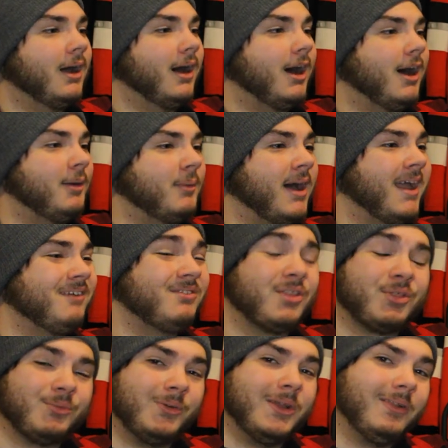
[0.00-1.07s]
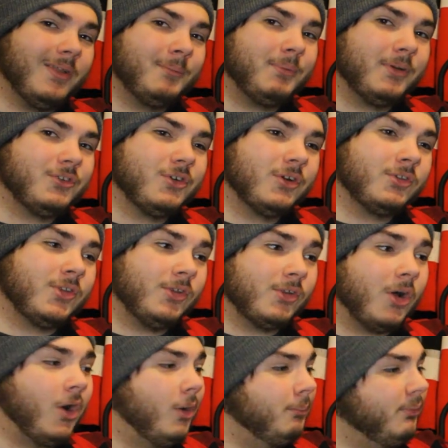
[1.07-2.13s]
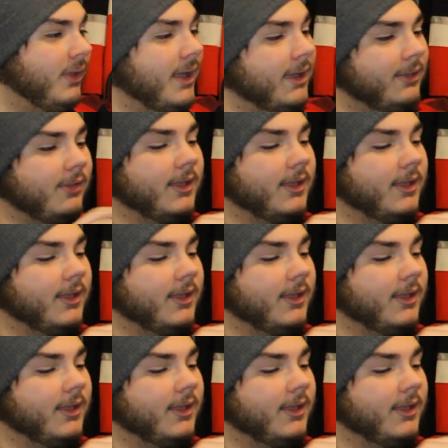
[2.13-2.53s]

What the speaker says: I have the three Olympic jerseys, all blank,